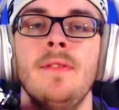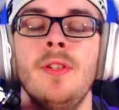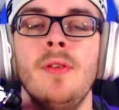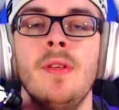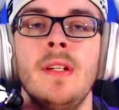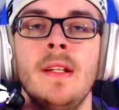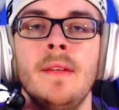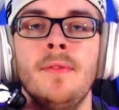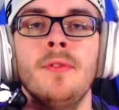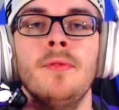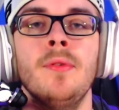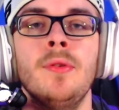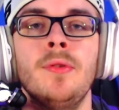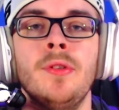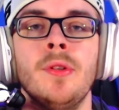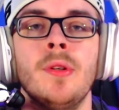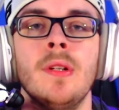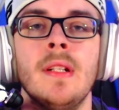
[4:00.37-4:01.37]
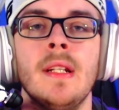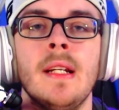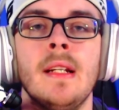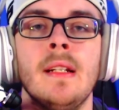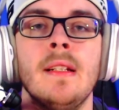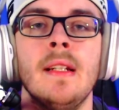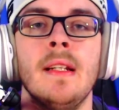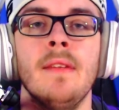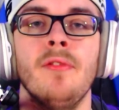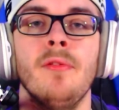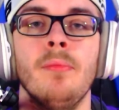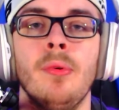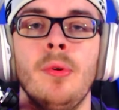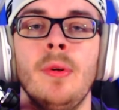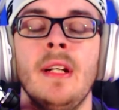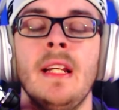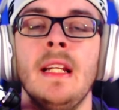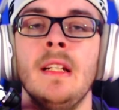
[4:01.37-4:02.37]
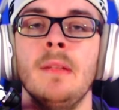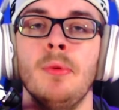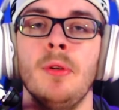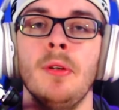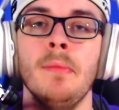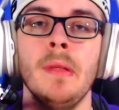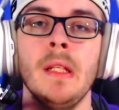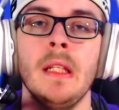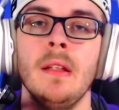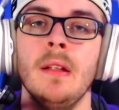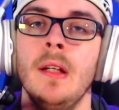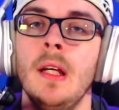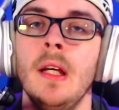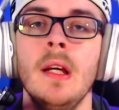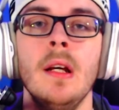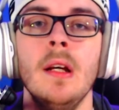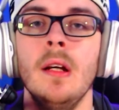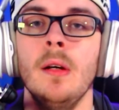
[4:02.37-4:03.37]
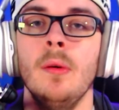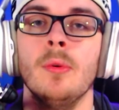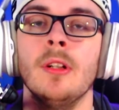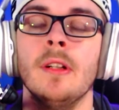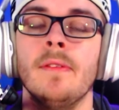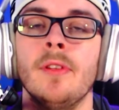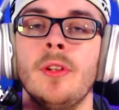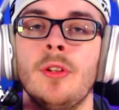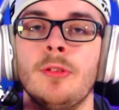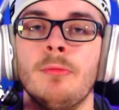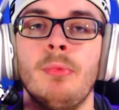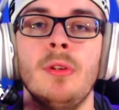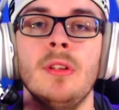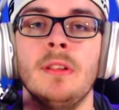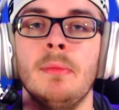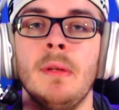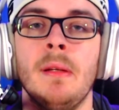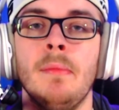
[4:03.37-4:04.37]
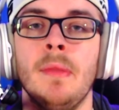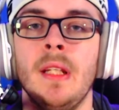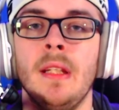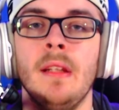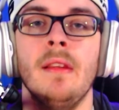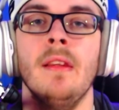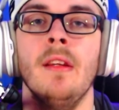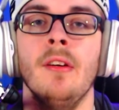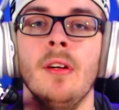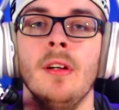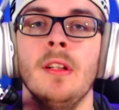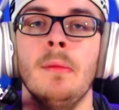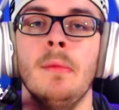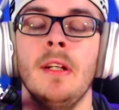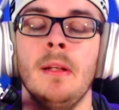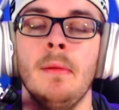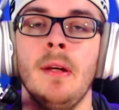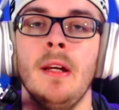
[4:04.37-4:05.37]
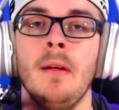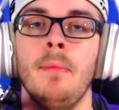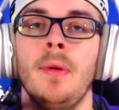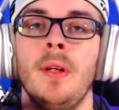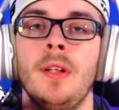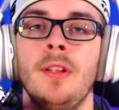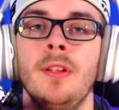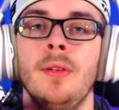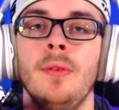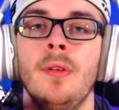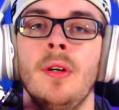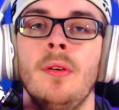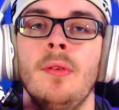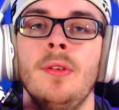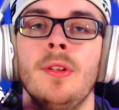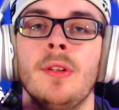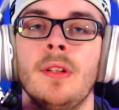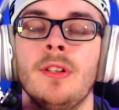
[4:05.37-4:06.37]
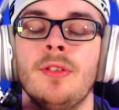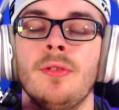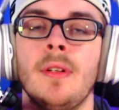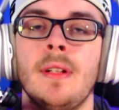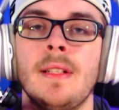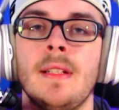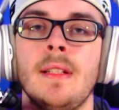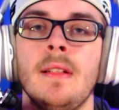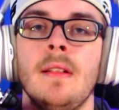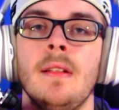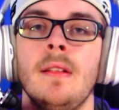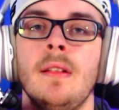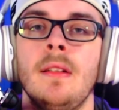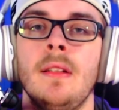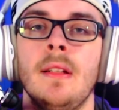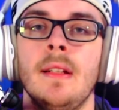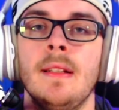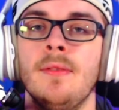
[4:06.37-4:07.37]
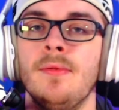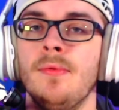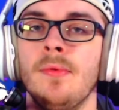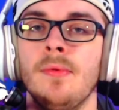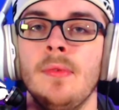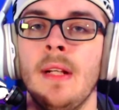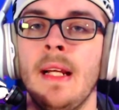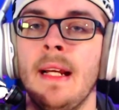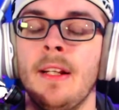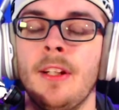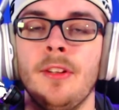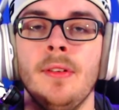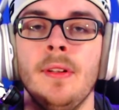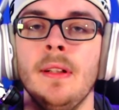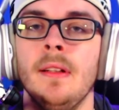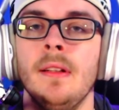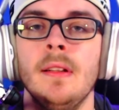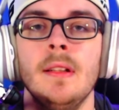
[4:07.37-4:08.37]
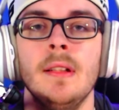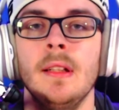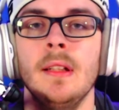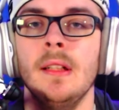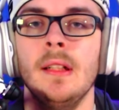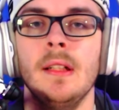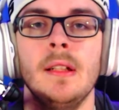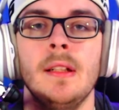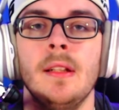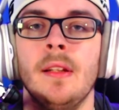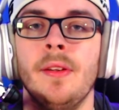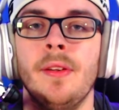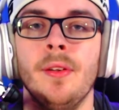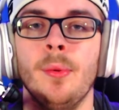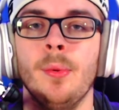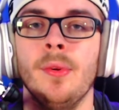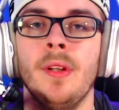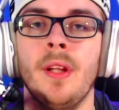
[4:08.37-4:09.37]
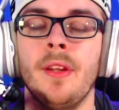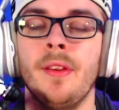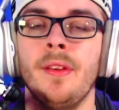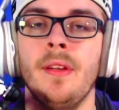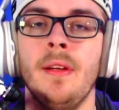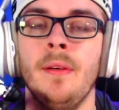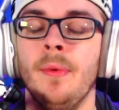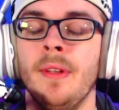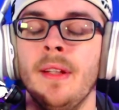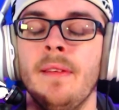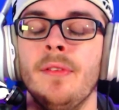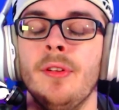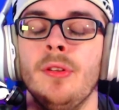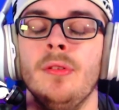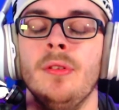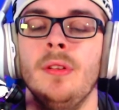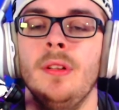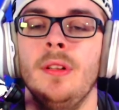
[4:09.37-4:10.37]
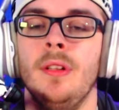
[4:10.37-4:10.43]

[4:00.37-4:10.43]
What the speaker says: you the different routes you can take to get from point A to point B. Wherever those points may be, they're on the minimap. You know you can trust it. It's accurate. It will never